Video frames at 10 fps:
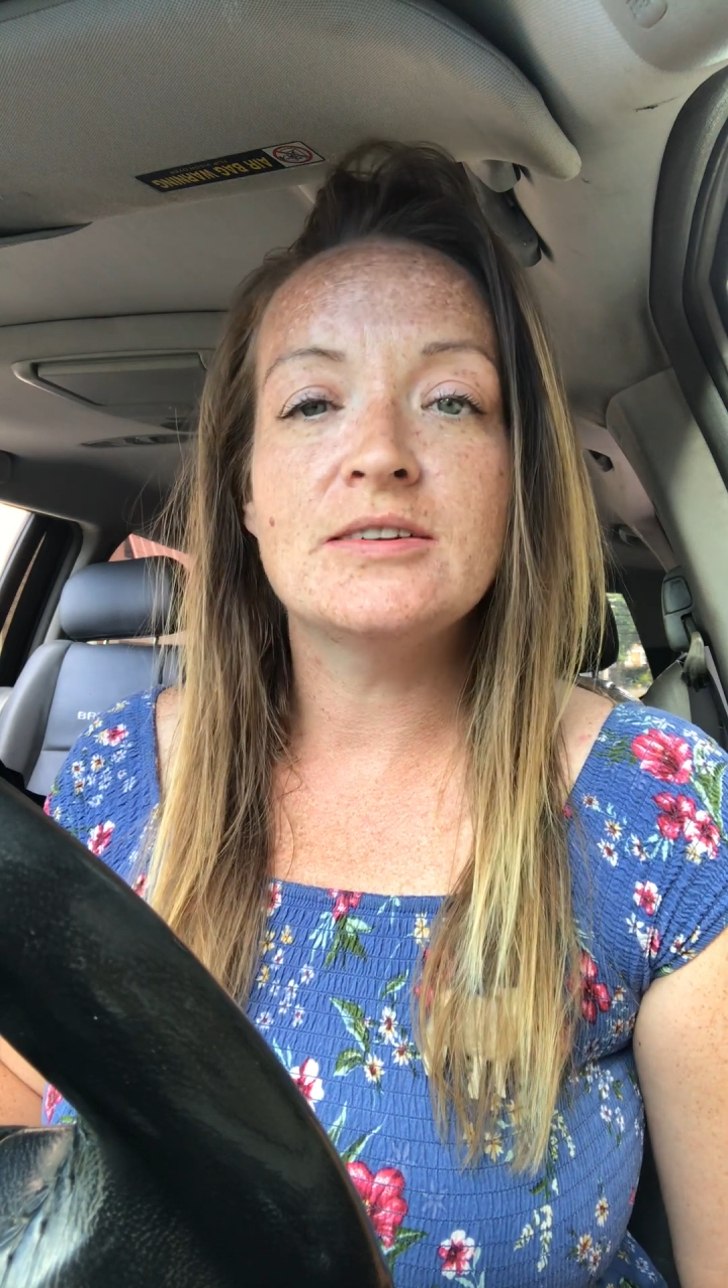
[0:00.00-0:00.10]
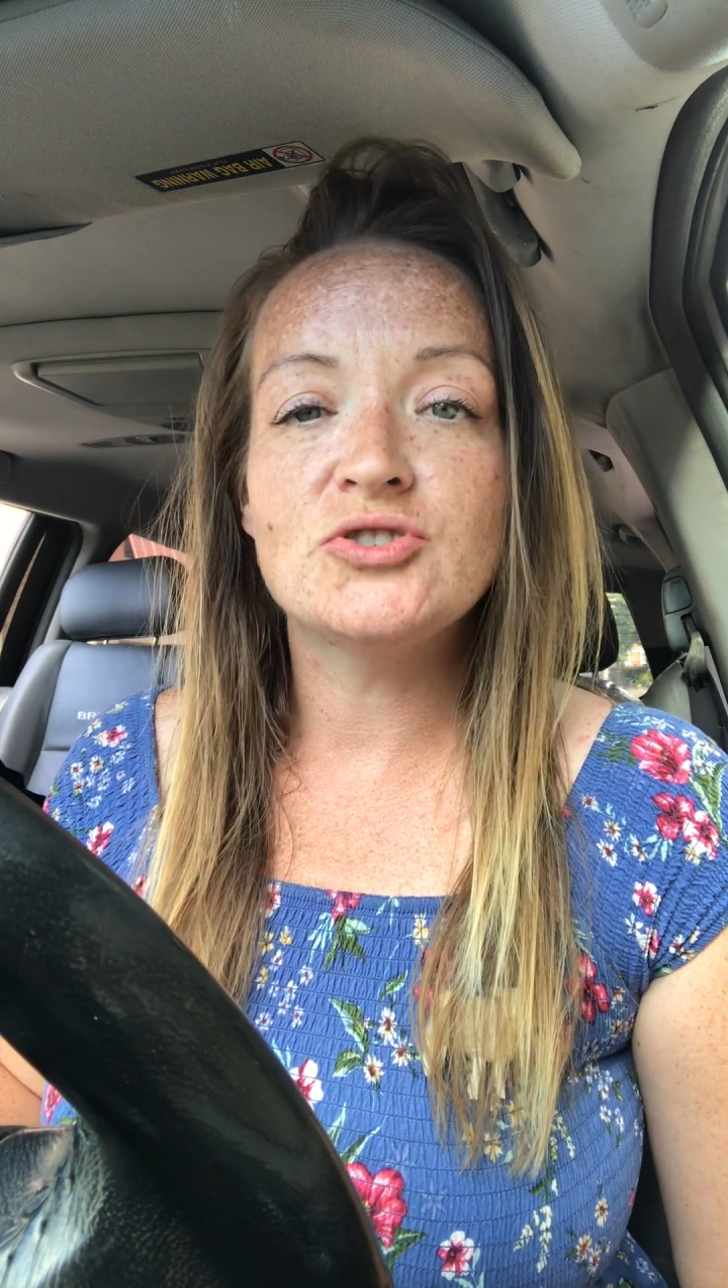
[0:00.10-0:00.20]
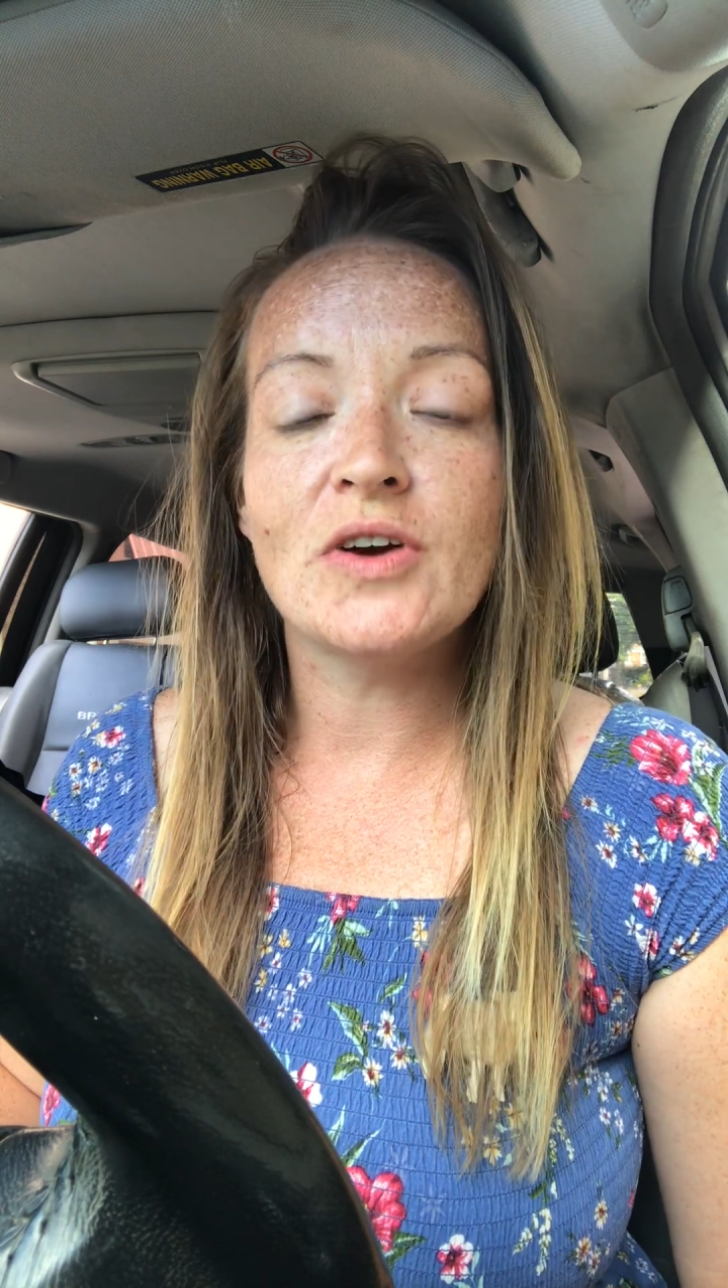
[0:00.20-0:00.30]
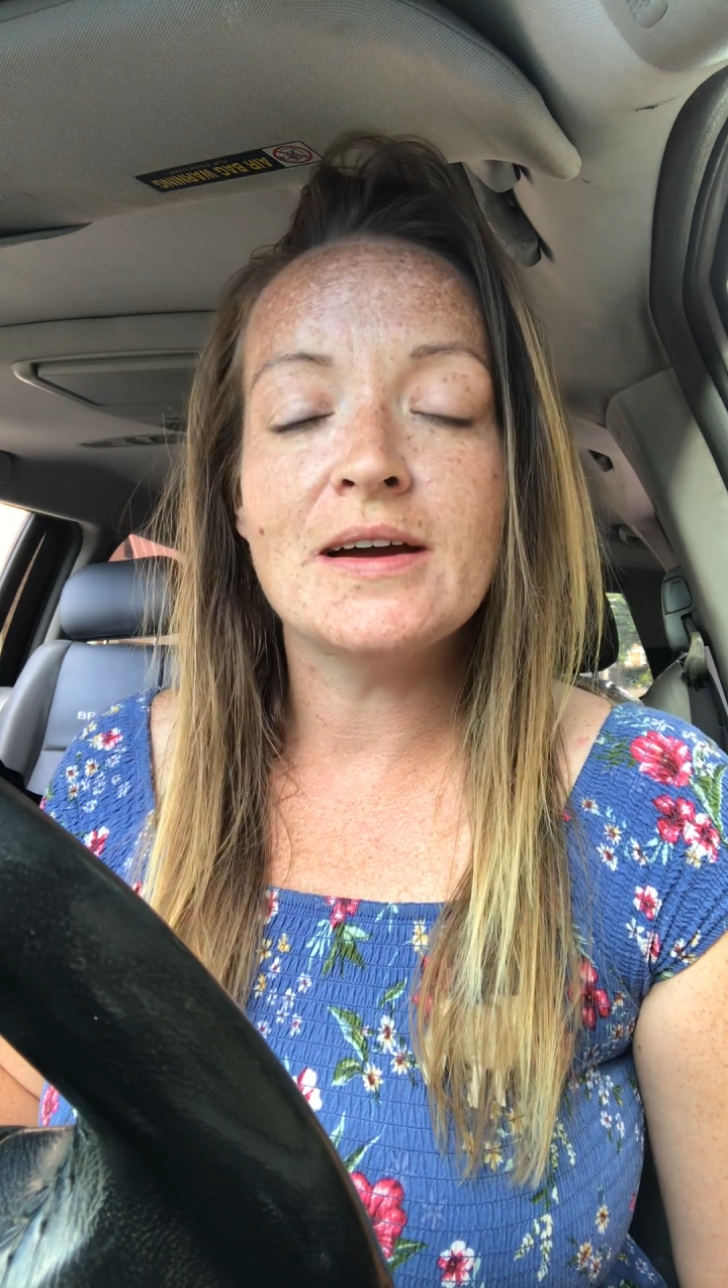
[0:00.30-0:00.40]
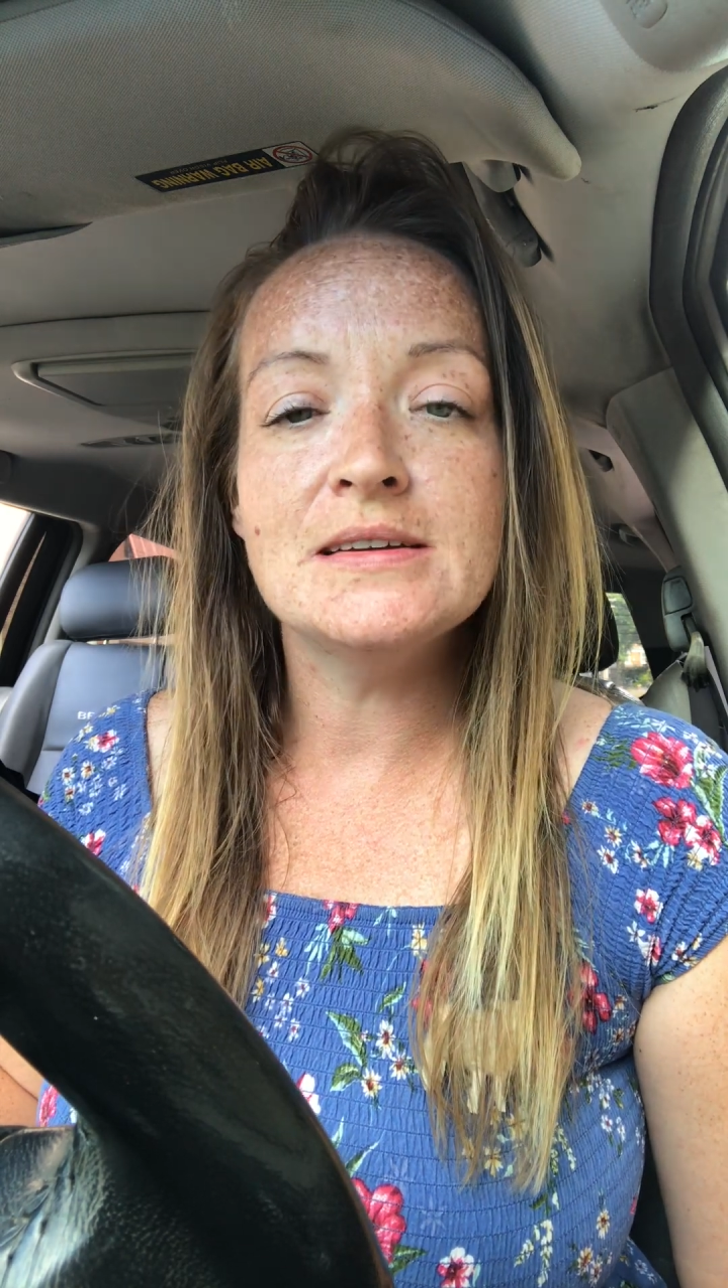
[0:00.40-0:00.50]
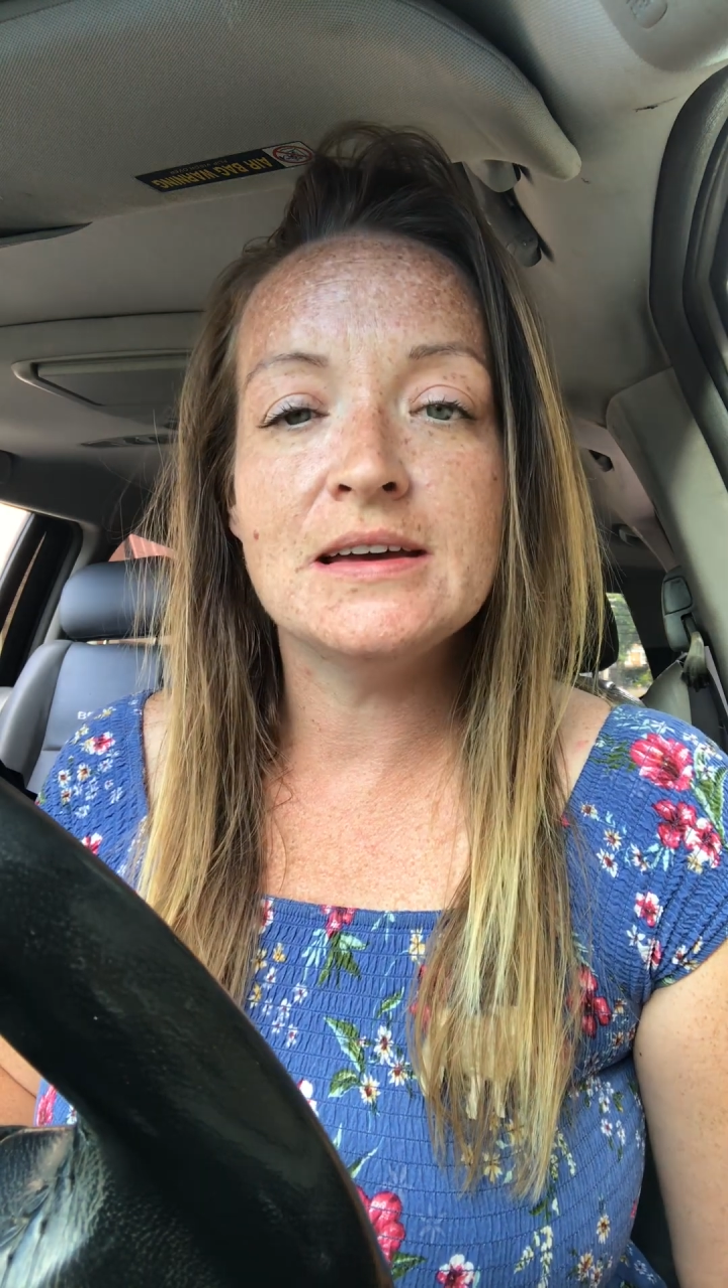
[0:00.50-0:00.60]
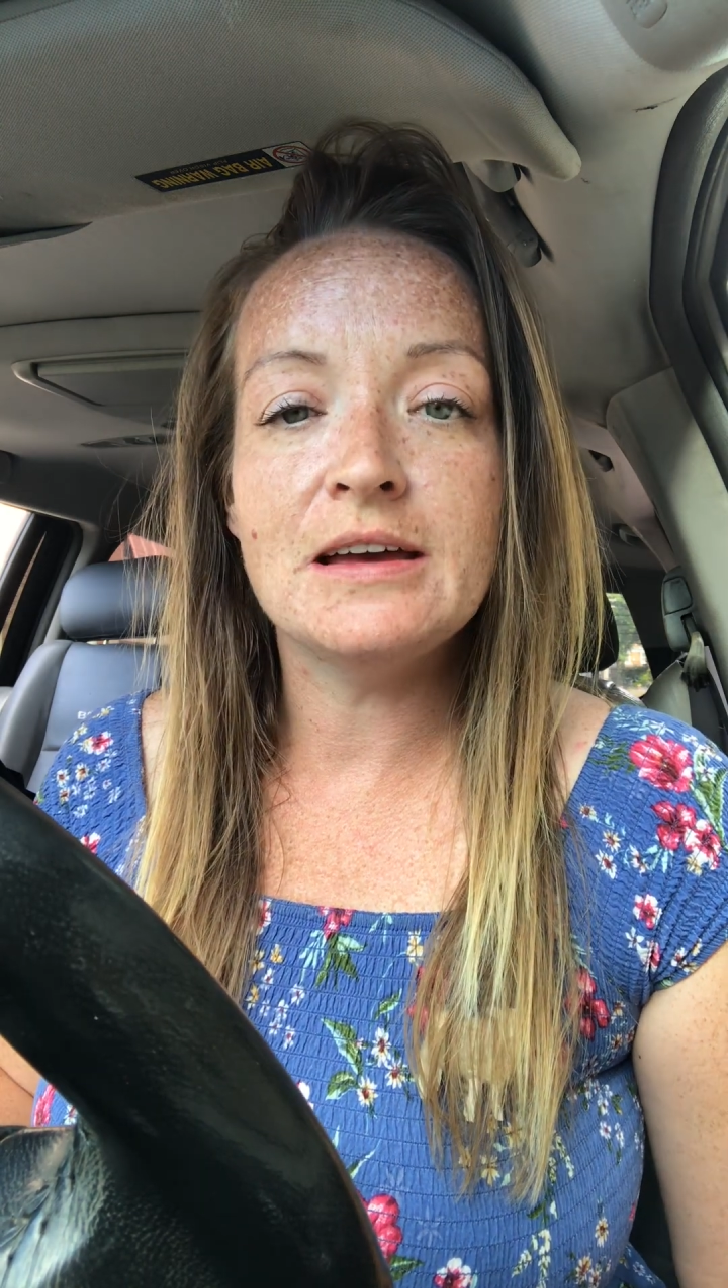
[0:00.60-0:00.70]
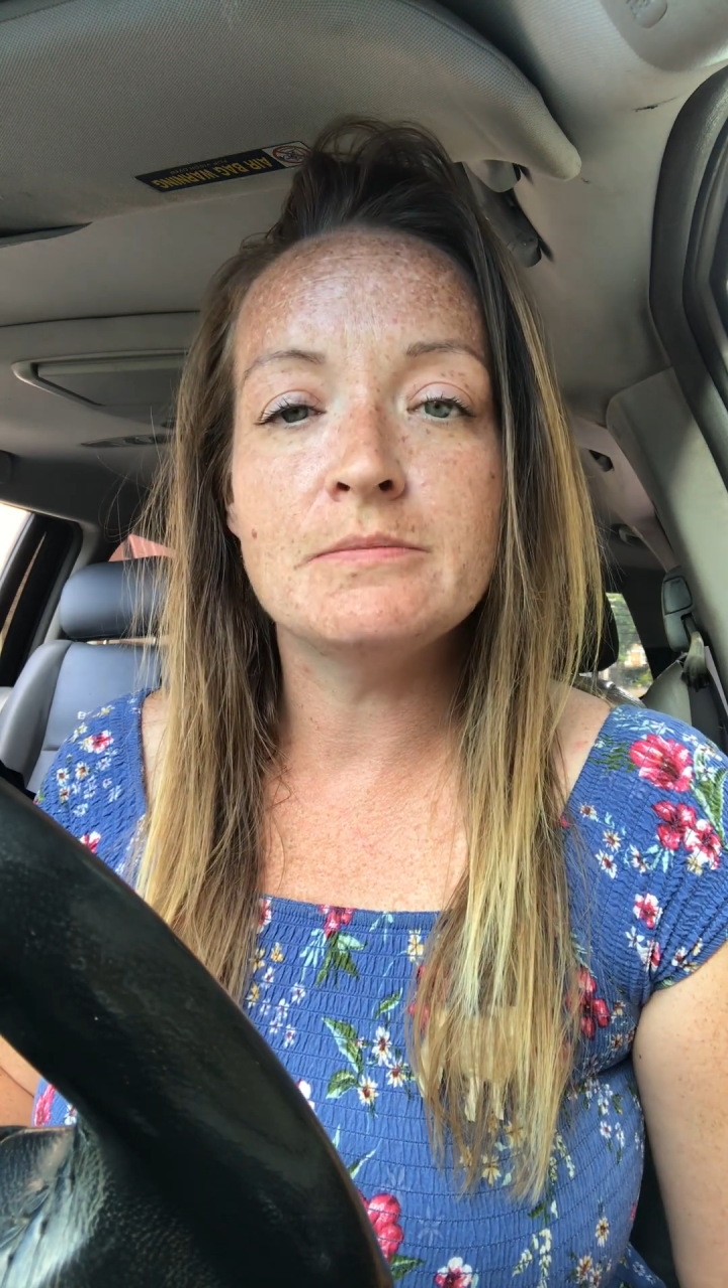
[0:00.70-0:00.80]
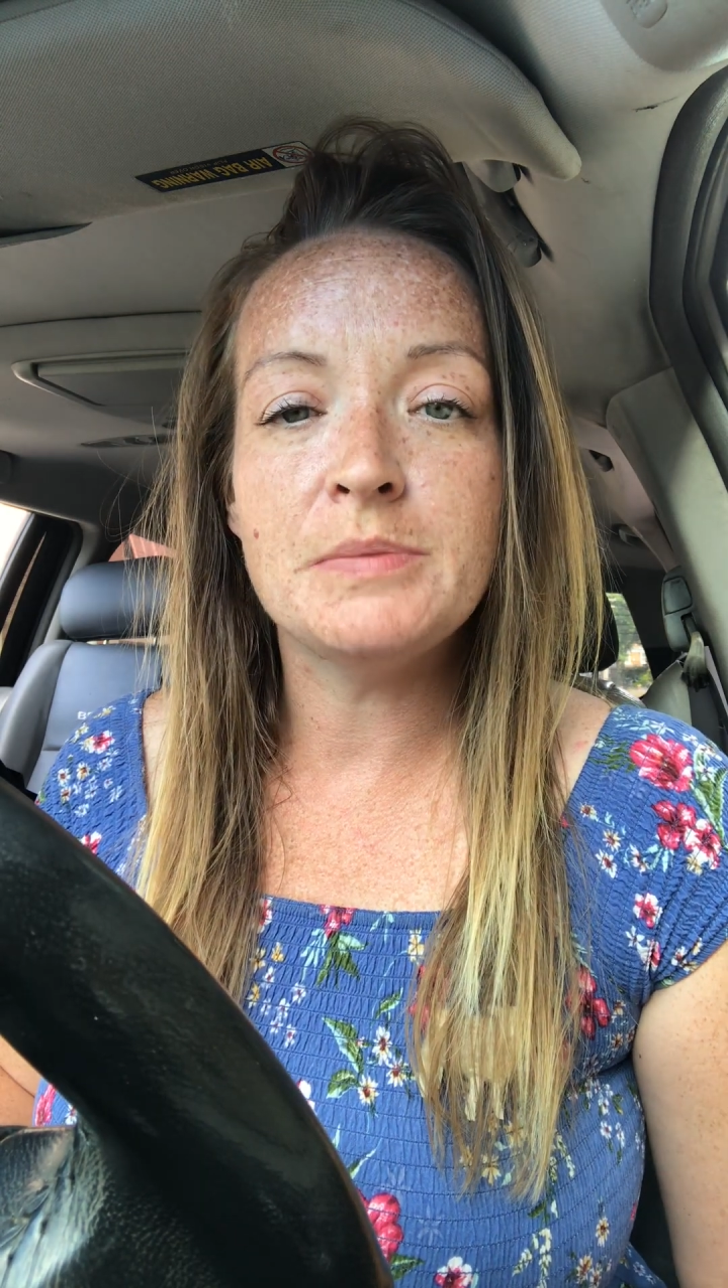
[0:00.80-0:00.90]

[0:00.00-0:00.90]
trying to give